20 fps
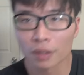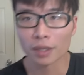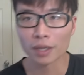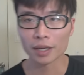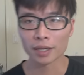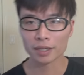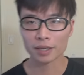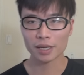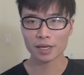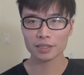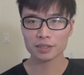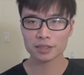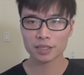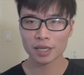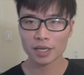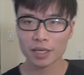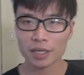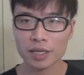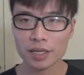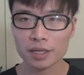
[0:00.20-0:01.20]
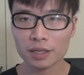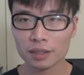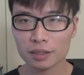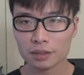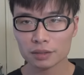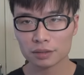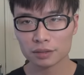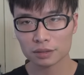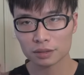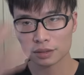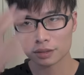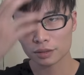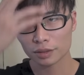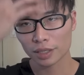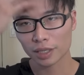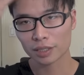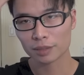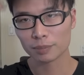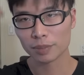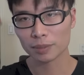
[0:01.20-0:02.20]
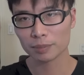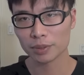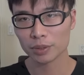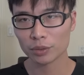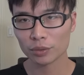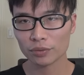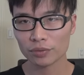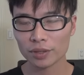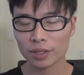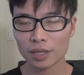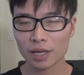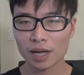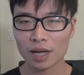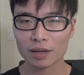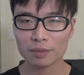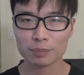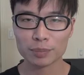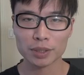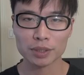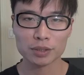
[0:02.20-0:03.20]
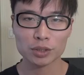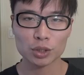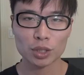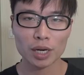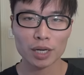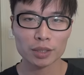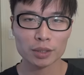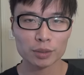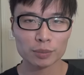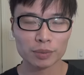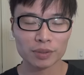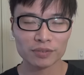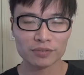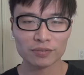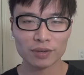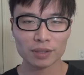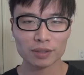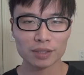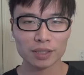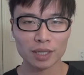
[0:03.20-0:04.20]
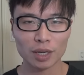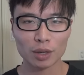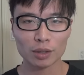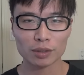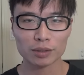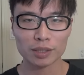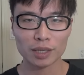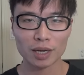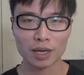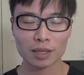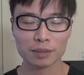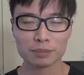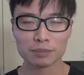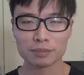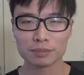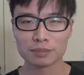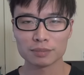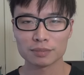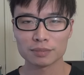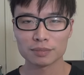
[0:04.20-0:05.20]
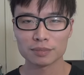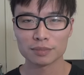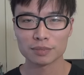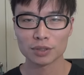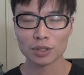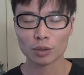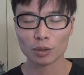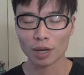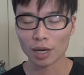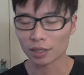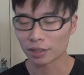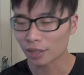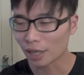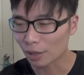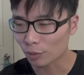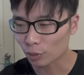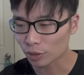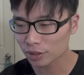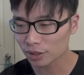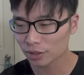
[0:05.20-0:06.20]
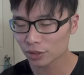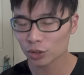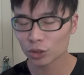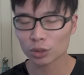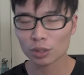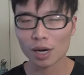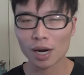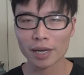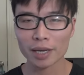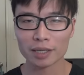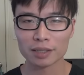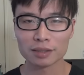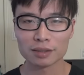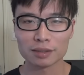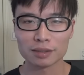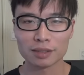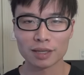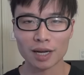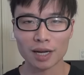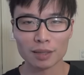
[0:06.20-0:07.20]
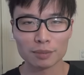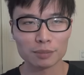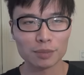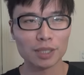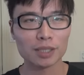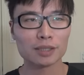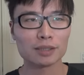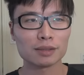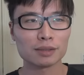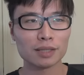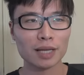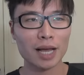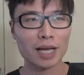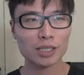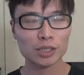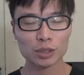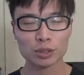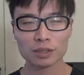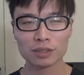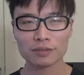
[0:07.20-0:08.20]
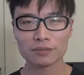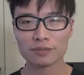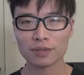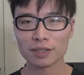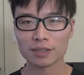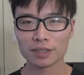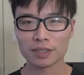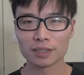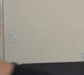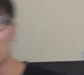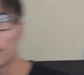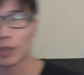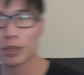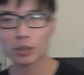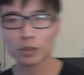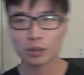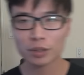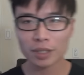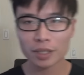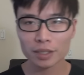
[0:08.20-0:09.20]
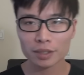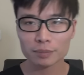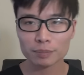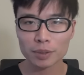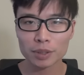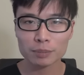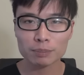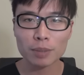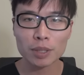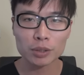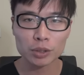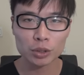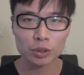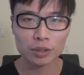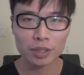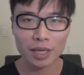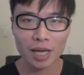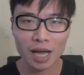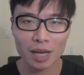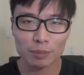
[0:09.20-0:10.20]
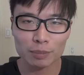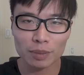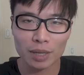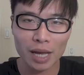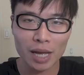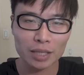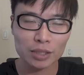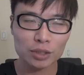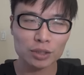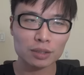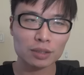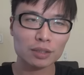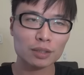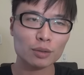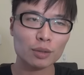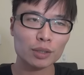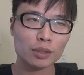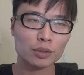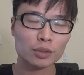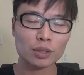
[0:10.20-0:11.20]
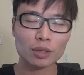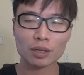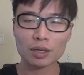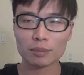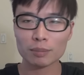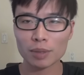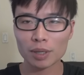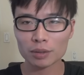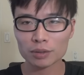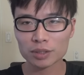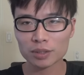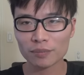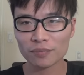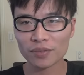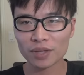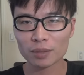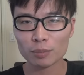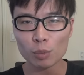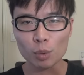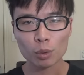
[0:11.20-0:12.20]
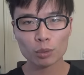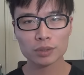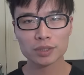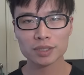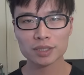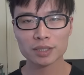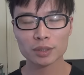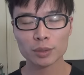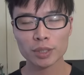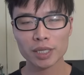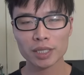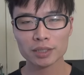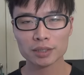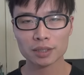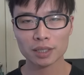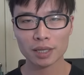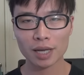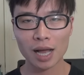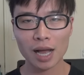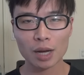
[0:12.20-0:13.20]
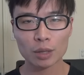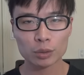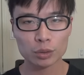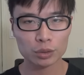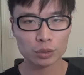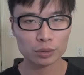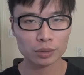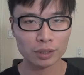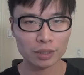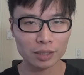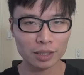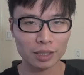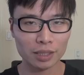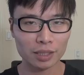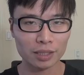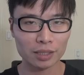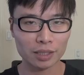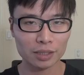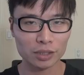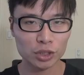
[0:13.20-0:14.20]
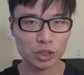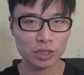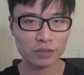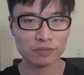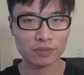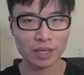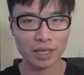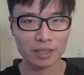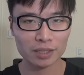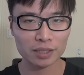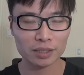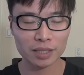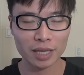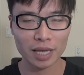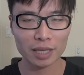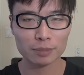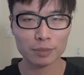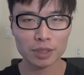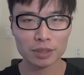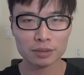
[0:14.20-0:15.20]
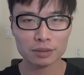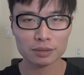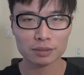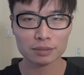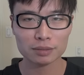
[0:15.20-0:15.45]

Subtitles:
Hey, SK here. Okay, maybe you think I have been trying to be funny all the time. No, I wasn't trying. I'm like actually funny. But today, today I'm actually going to talk about something more serious, like how to achieve entertainment.